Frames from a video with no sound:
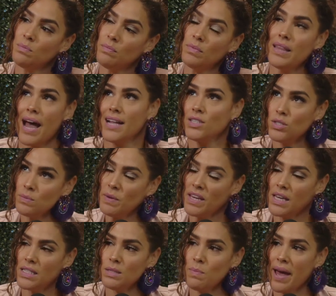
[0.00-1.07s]
not
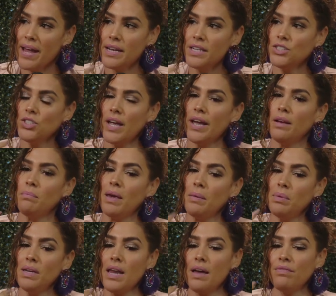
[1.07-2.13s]
speaking Spanish and
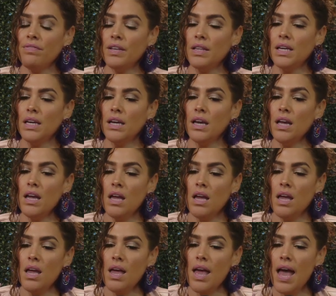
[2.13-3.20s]
maybe not feeling
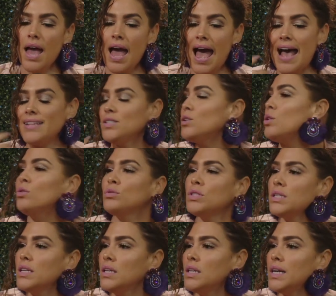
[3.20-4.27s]
as
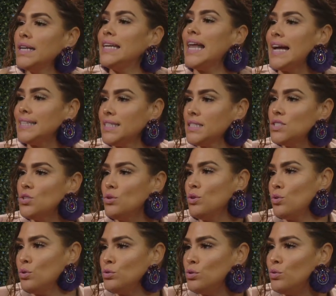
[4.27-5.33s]
closely connected to the
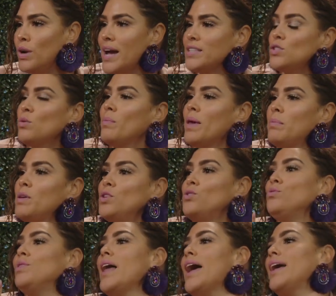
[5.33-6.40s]
cultura. So maybe
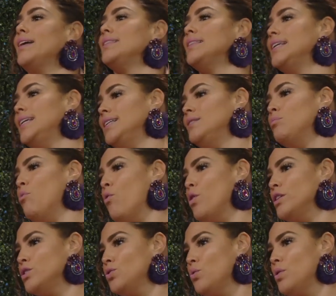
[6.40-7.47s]
you like leaned
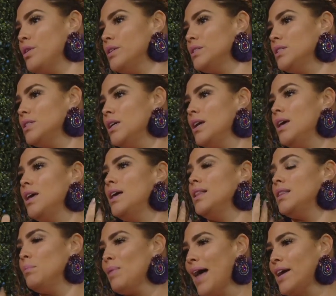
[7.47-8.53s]
more towards
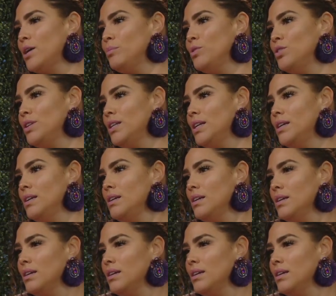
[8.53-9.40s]
the black community.